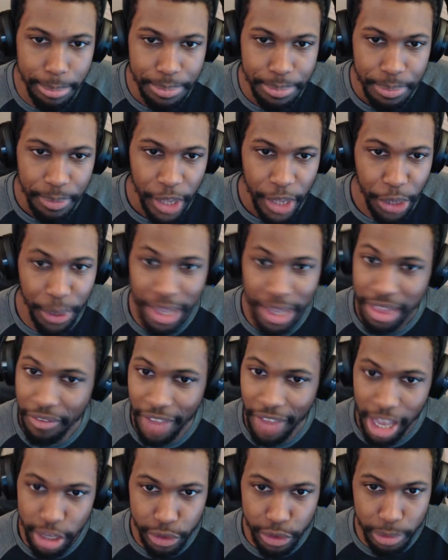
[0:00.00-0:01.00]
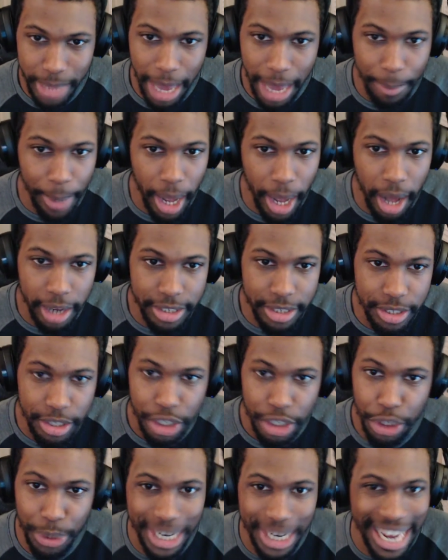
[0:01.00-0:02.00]
You get the Veils from that box.
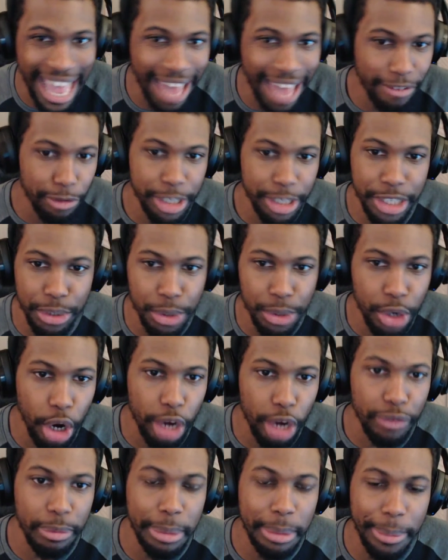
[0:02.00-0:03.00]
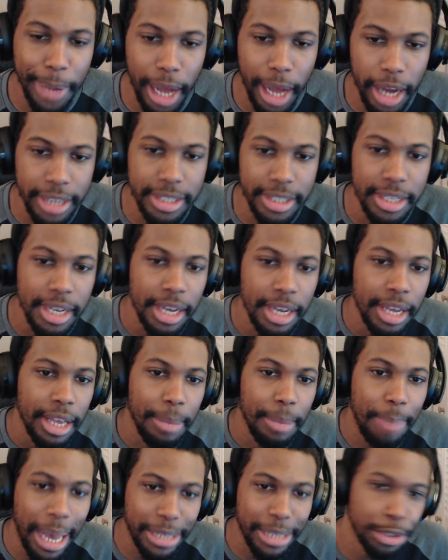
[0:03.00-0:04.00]
You get every single card from the box.
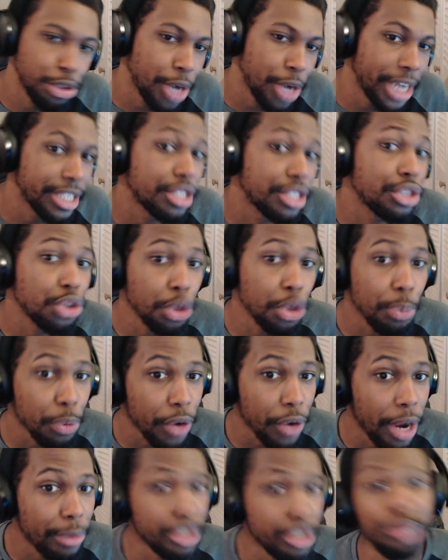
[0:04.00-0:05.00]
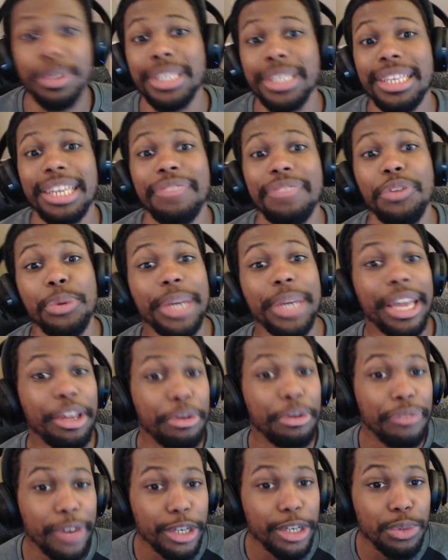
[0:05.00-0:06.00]
Basel Trice is a super rare, which means that if you get your
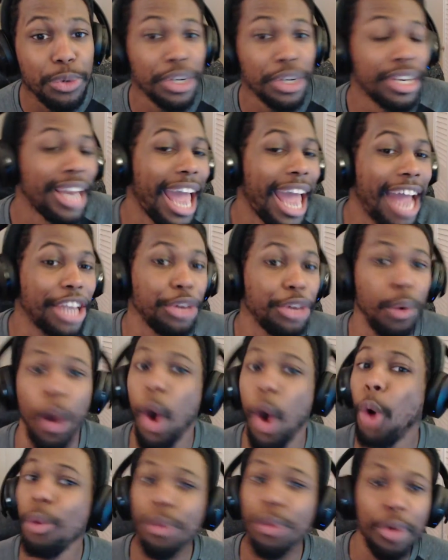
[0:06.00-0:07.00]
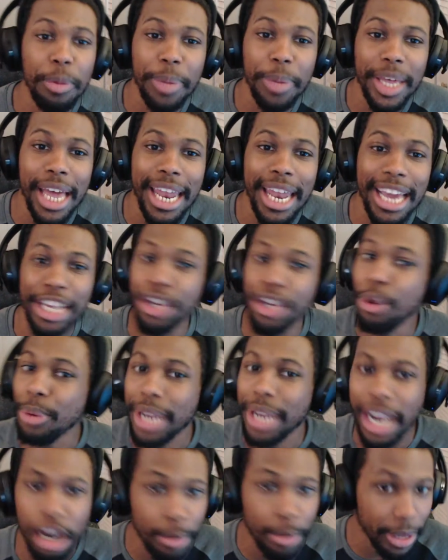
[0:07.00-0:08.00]
first one and you only want to play that deck, you don't
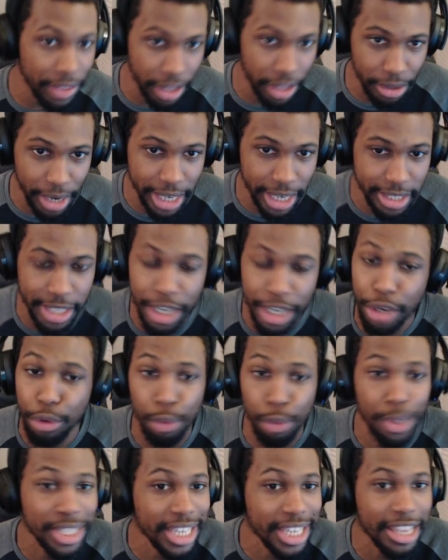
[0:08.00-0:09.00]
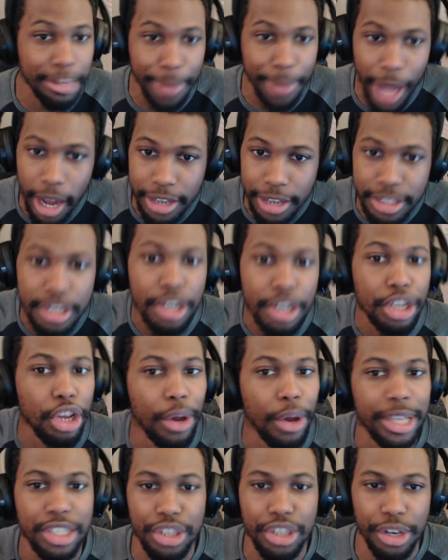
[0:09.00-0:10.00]
care about the other decks in there, reset the box, go
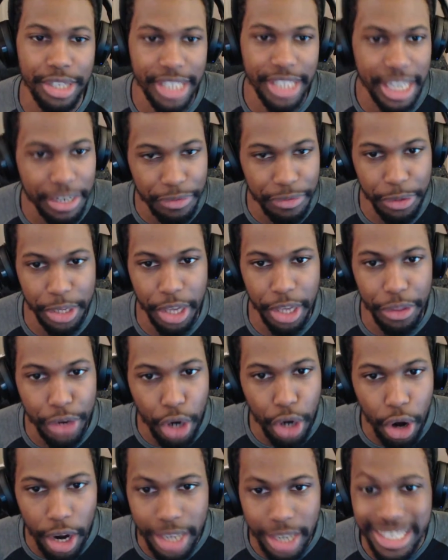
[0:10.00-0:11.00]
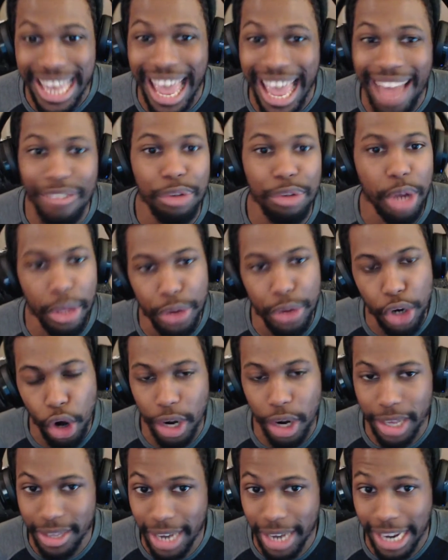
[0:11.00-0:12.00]
ahead and start digging for the other cards. Every other
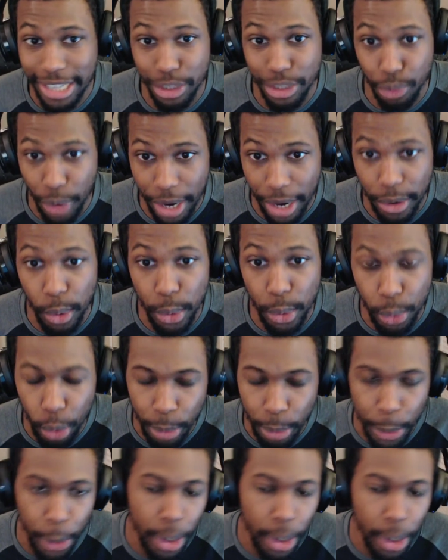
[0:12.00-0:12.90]
card in the deck is a rare or normal.